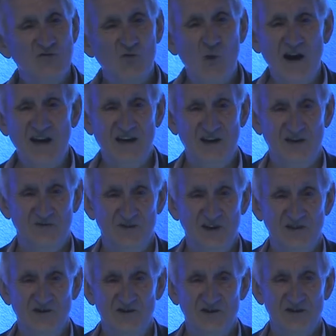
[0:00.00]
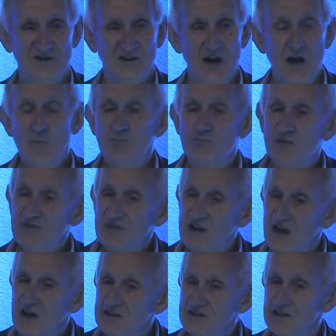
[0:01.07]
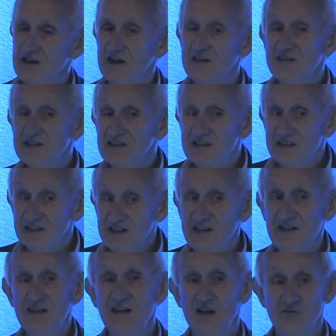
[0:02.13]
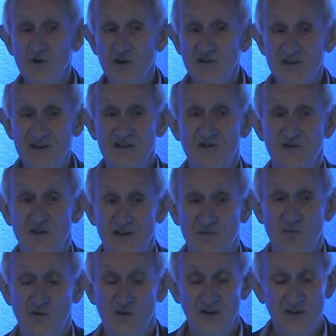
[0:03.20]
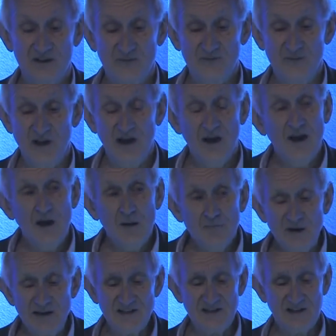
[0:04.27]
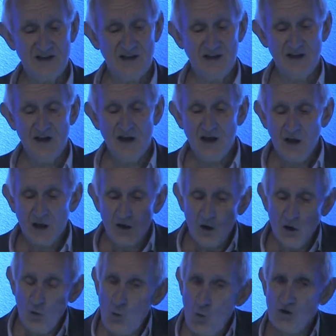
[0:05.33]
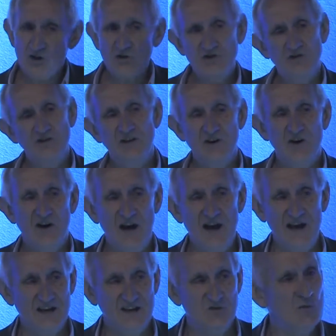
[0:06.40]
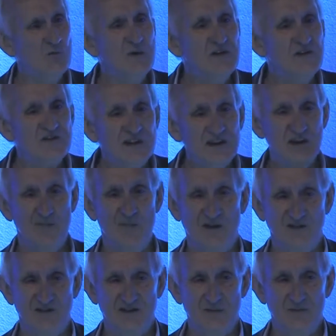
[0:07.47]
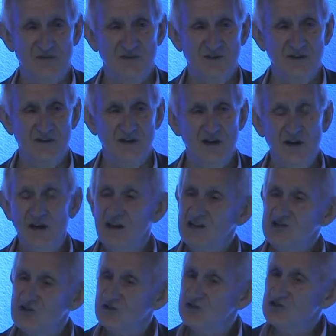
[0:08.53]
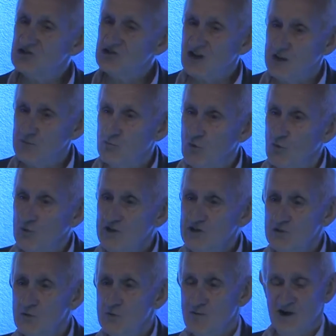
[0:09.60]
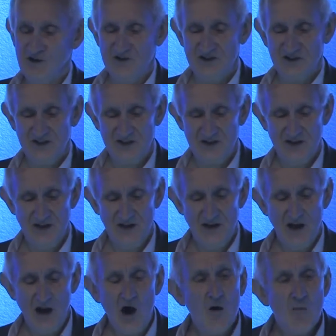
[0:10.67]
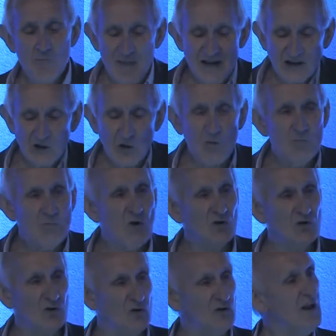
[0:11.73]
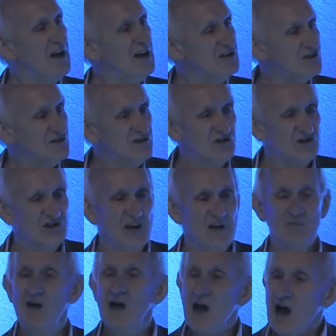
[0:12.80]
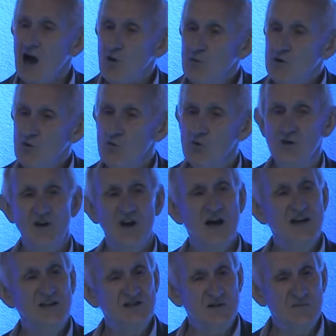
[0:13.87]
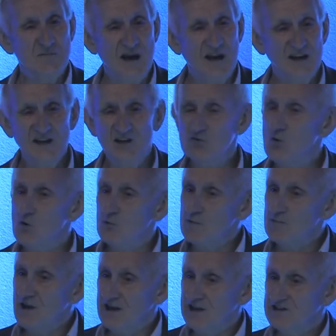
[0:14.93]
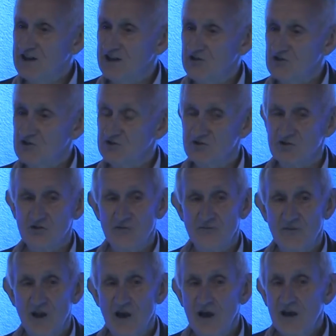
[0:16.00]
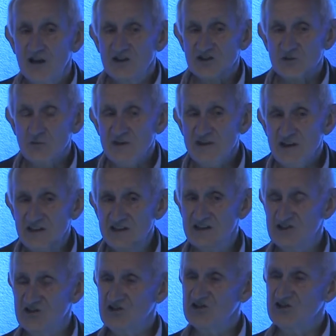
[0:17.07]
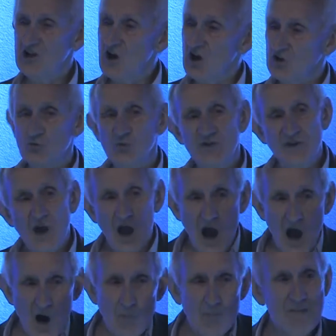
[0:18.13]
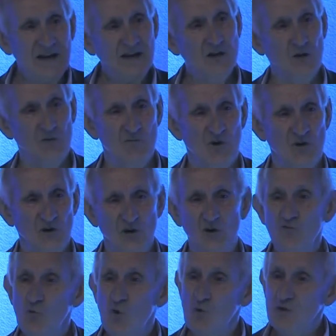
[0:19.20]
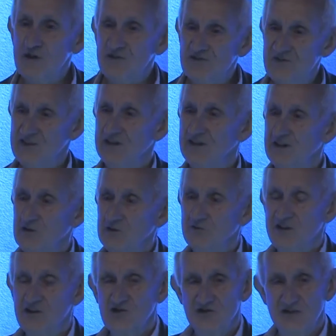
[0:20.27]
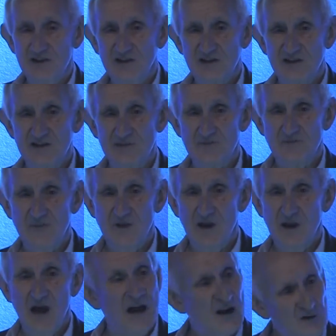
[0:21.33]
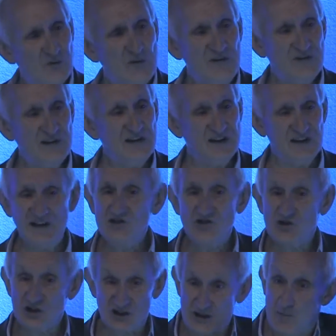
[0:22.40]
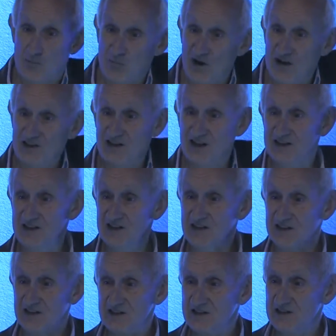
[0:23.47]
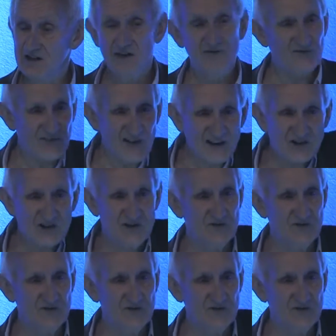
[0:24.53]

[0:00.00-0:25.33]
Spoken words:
wacky inventions, but they underline this key and rather serious point. Basically, what goes on in our heads when we think about something is going to shape what we do about it. Our mental model is going to shape how we organize and manage what we pay attention to. So we need to start with our mental model of what we think innovation is. And if we think it is just bright ideas, flashes of